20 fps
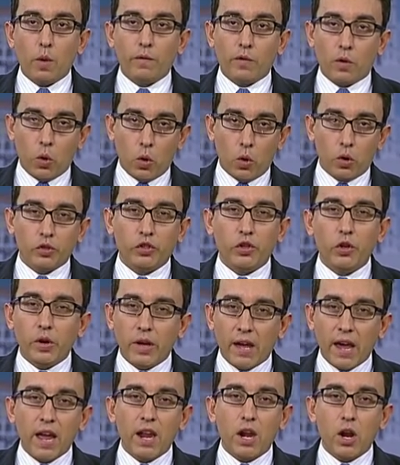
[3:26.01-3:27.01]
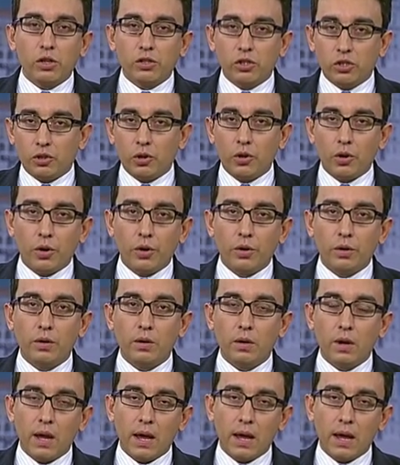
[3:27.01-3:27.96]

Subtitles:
of course, you cannot turn